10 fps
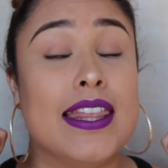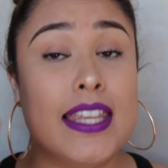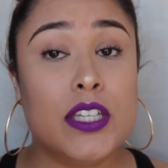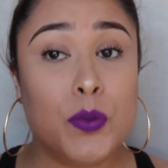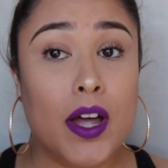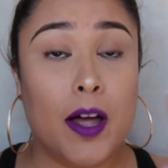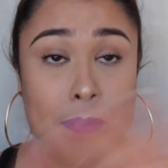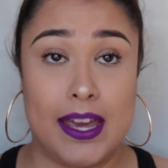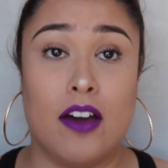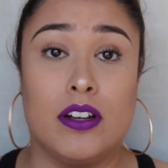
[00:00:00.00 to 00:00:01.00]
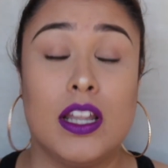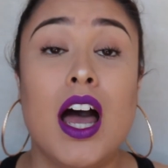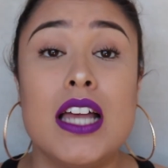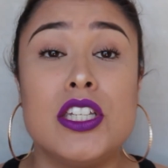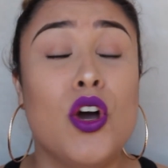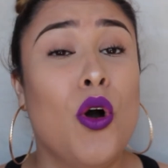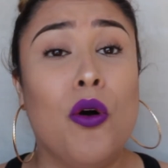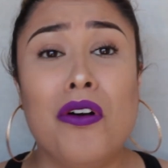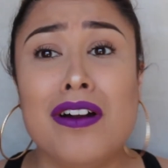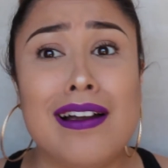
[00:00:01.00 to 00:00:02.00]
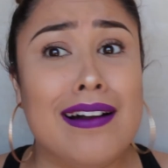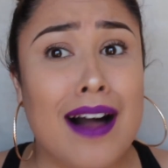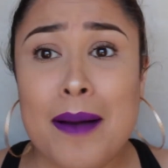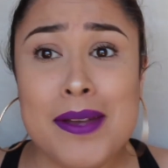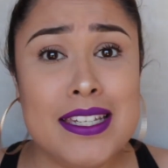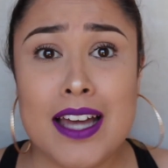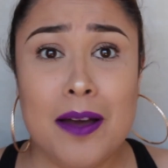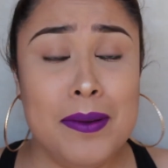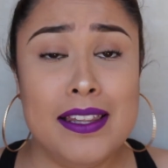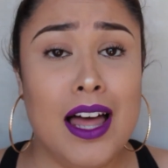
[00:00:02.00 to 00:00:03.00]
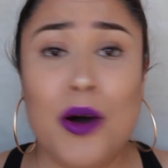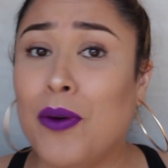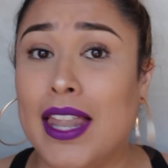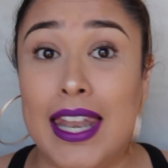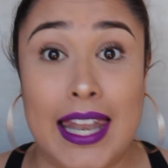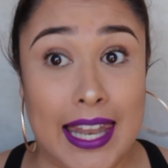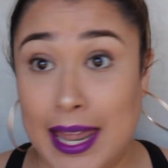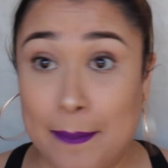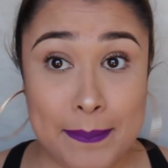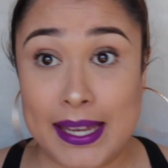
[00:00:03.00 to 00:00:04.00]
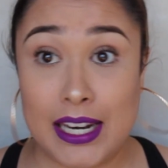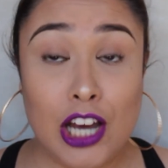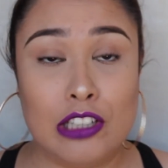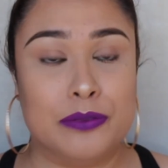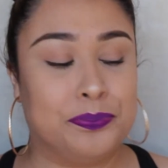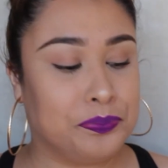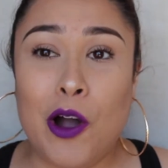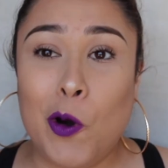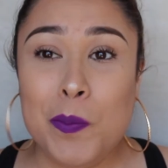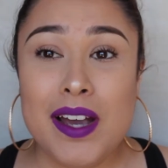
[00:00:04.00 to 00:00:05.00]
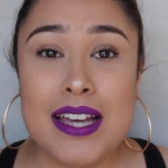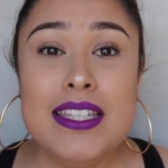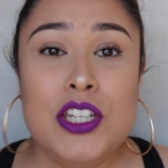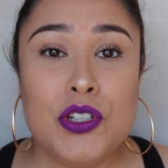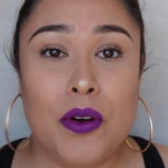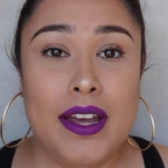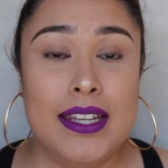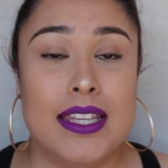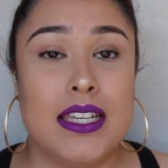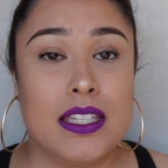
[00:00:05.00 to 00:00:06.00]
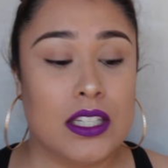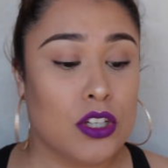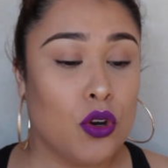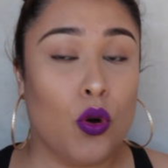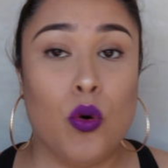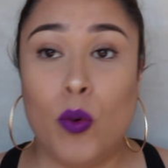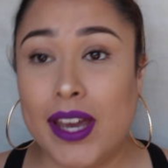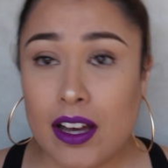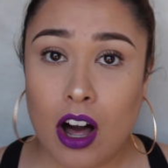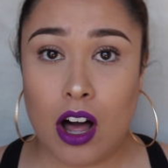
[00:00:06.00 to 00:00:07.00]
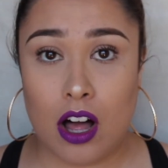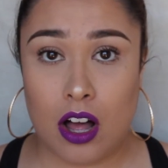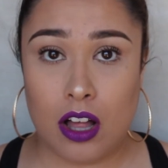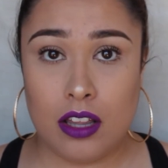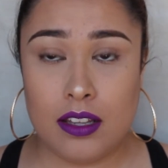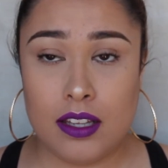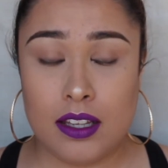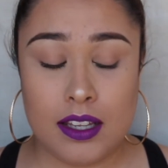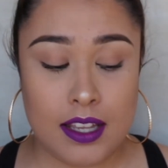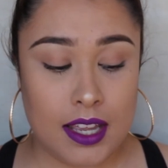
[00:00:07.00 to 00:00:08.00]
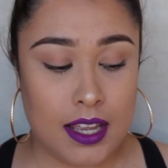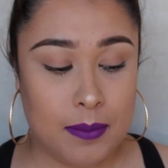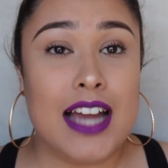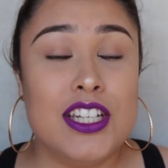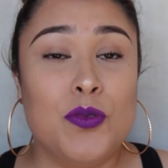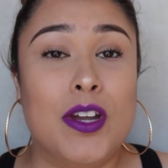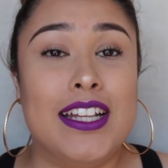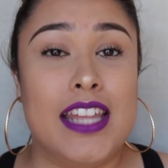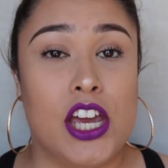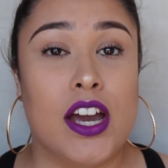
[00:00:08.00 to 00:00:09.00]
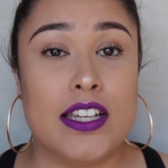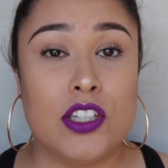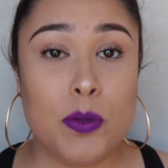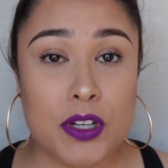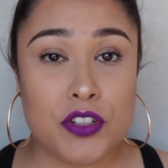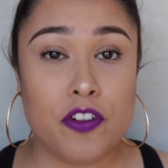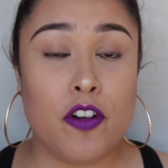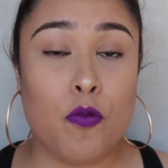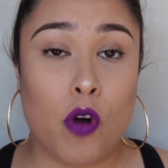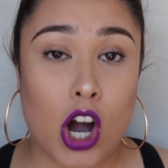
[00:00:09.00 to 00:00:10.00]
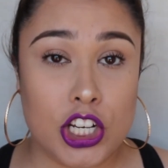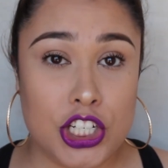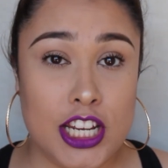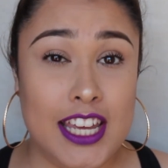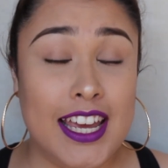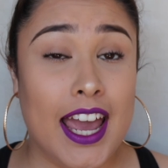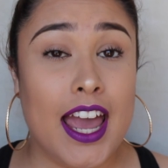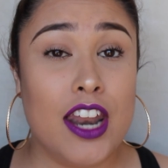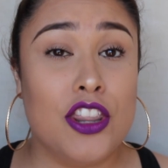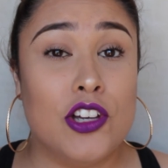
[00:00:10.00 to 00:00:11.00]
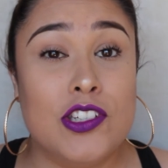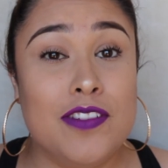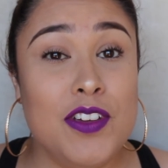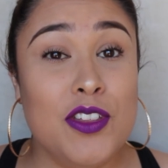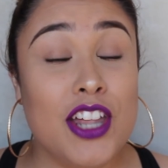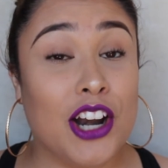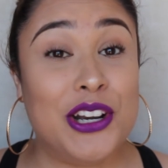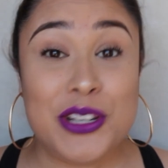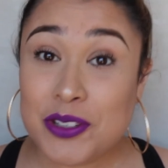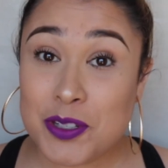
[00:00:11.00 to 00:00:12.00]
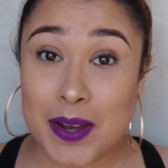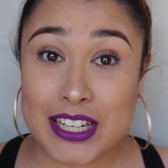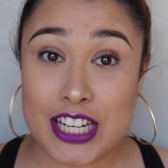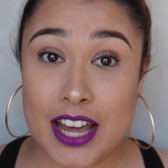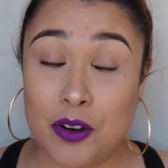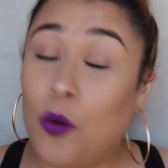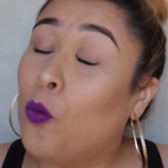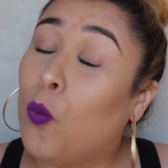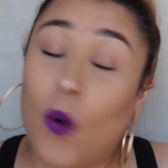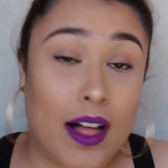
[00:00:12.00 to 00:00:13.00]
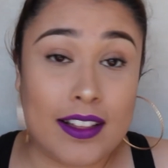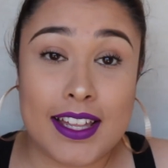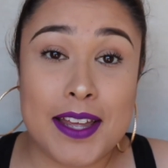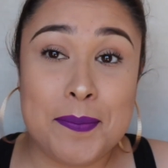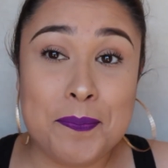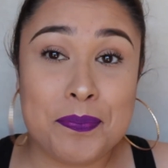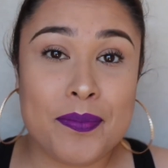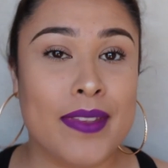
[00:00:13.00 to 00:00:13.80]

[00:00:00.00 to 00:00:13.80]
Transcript: This will help me out a lot. Or comment down below and let me know. I hope you guys enjoyed this quick haul. I just want to thank you guys so much for watching and those of you that are new to my channel, welcome.